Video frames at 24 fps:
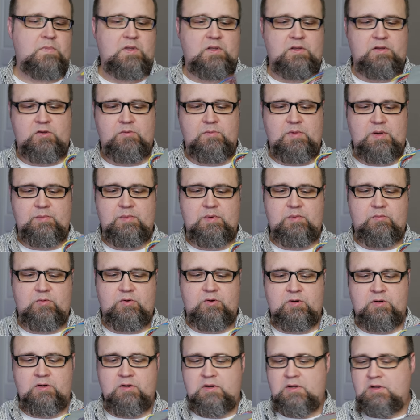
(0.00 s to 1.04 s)
You might
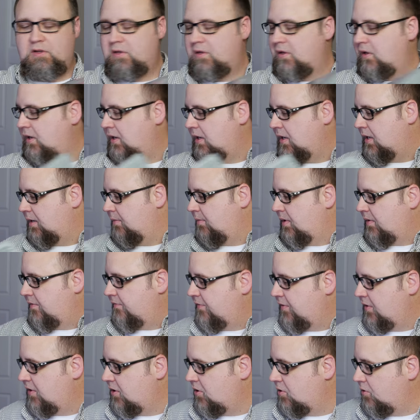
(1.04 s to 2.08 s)
remember uh, my
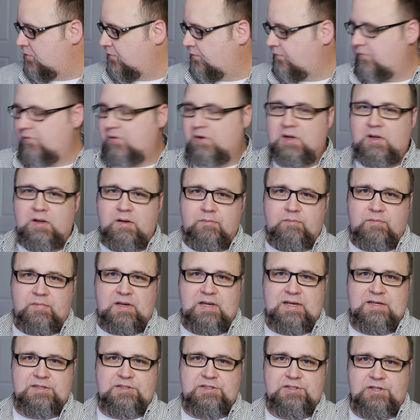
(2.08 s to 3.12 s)
video from
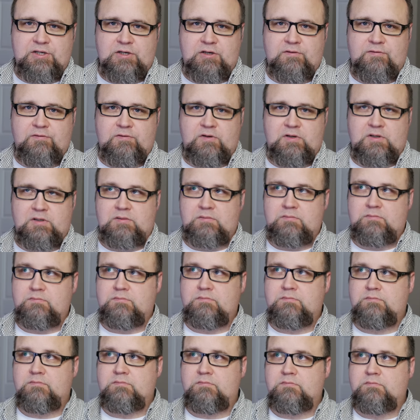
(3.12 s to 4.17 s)
last year,
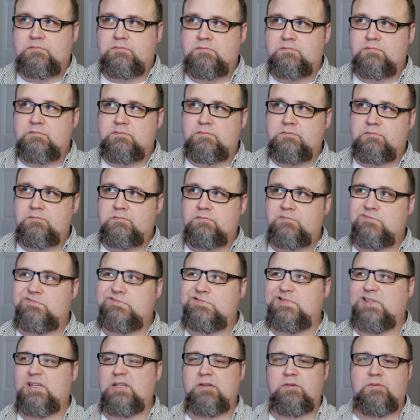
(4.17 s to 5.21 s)
from...
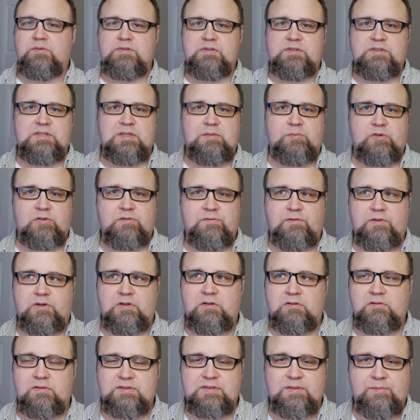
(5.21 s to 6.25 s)
I don't know, was it summer,
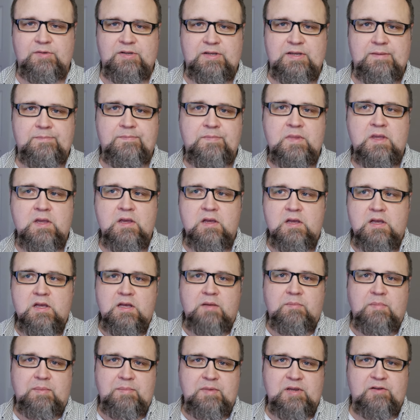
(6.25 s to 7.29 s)
fall, something like that.
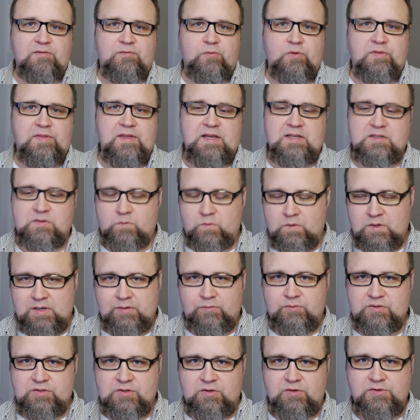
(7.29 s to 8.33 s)
My Amiga four thousand, where I
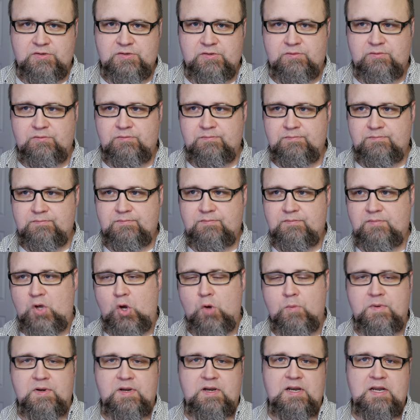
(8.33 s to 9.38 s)
was going to
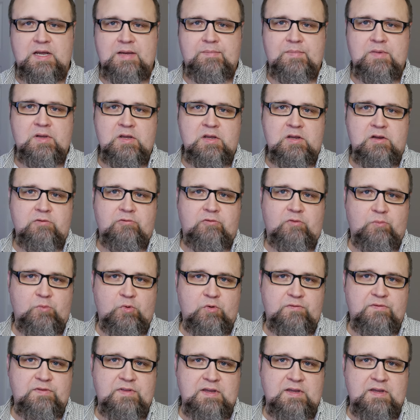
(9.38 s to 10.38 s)
open it up, remove